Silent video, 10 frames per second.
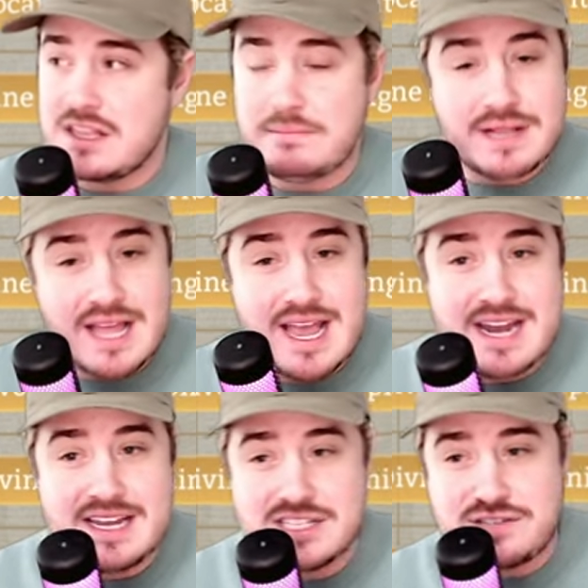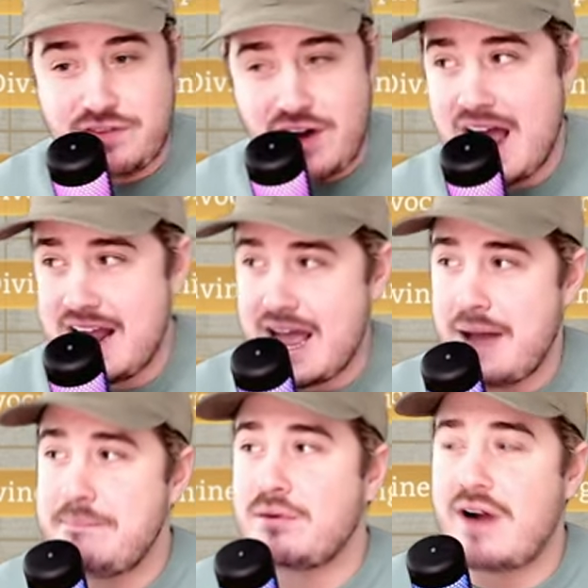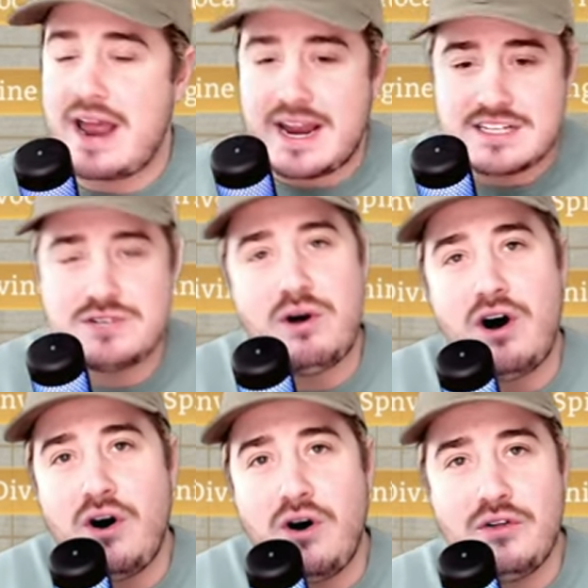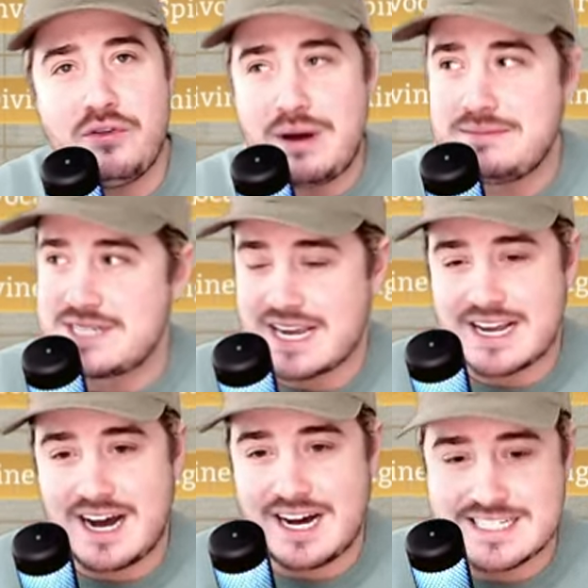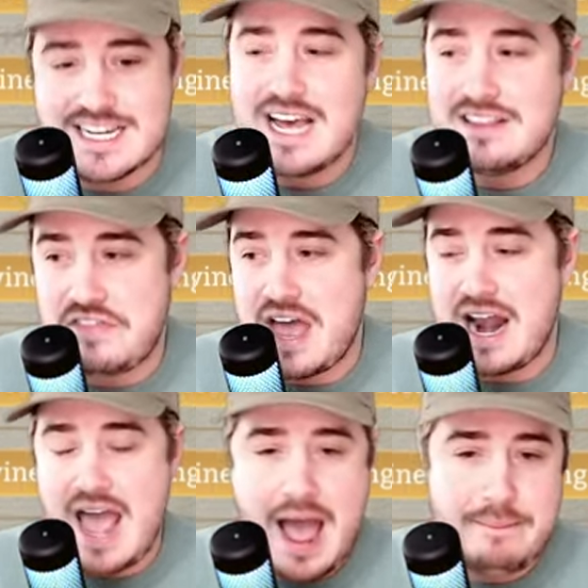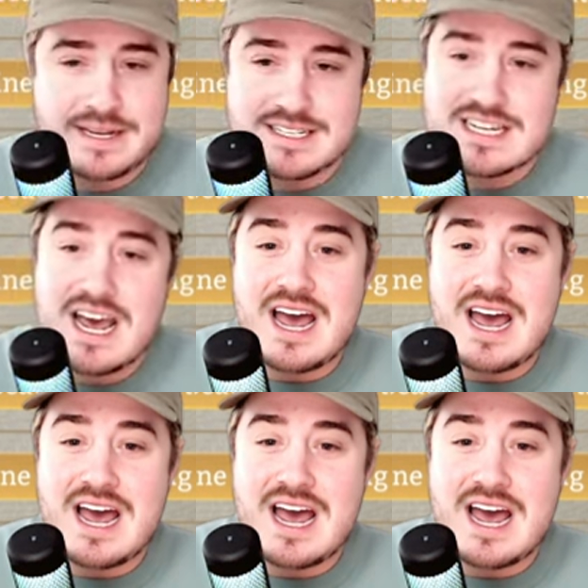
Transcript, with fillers: The plan is Friday. I'm praying to all the website gods that that happens.